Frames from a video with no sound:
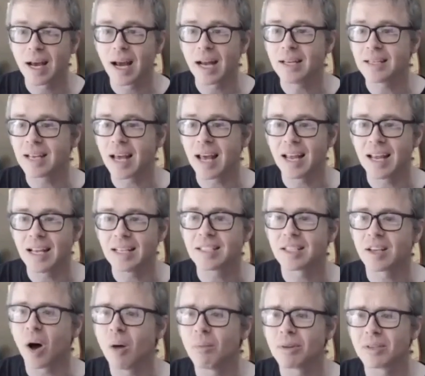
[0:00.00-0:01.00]

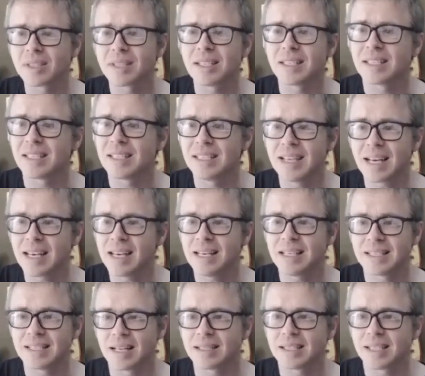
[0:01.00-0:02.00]
It's almost a sticky
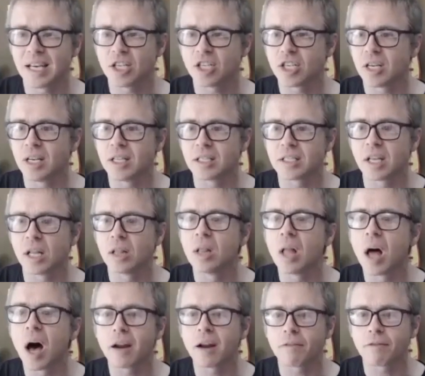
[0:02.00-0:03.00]
sensation. It's a
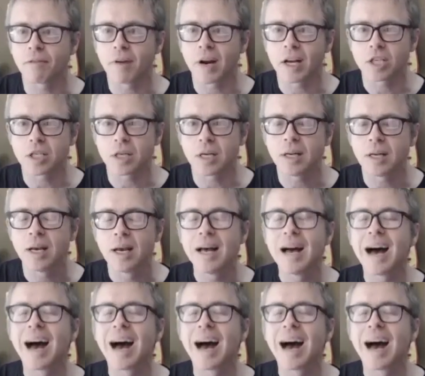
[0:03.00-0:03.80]
lot of friction.